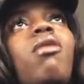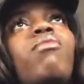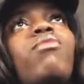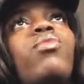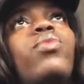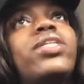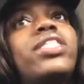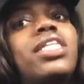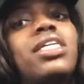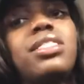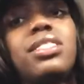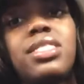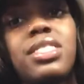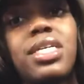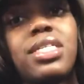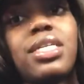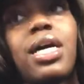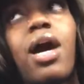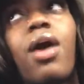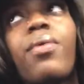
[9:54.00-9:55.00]
within
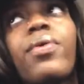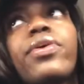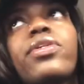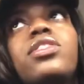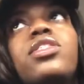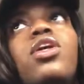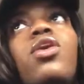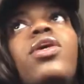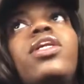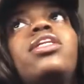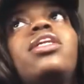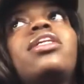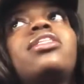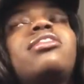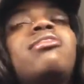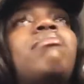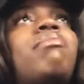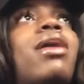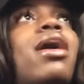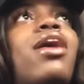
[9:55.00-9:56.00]
6 hours. So it
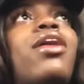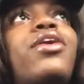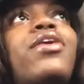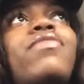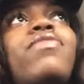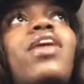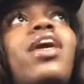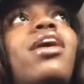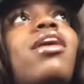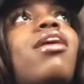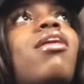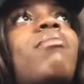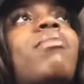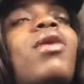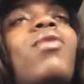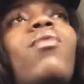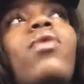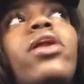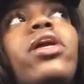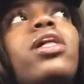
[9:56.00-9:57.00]
doesn't matter if they come
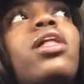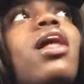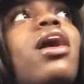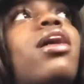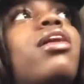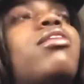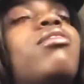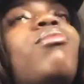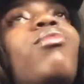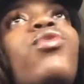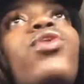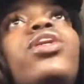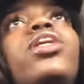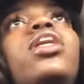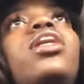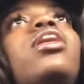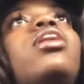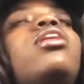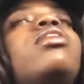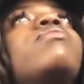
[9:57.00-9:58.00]
at 1 o'clock in the
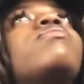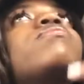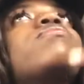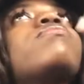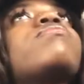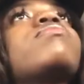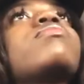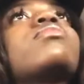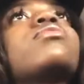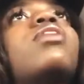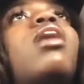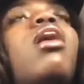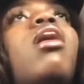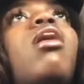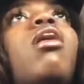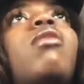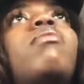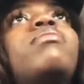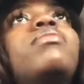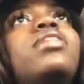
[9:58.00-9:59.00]
morning,
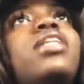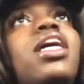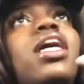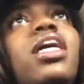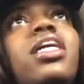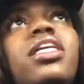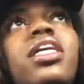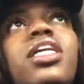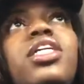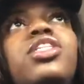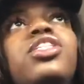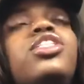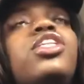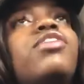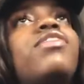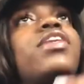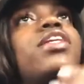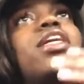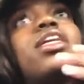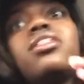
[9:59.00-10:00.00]
the end of the
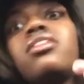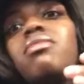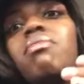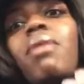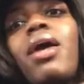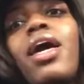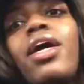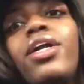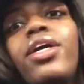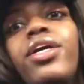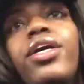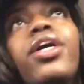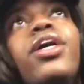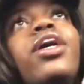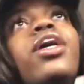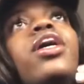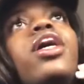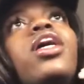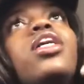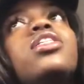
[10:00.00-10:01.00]
shift, it doesn't matter.
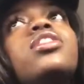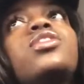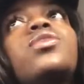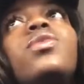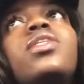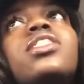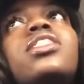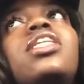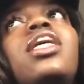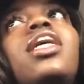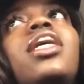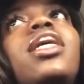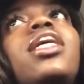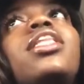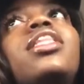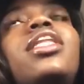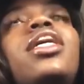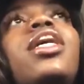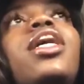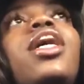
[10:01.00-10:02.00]
As soon as they
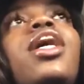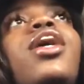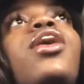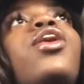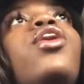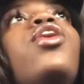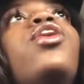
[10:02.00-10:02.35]
get there,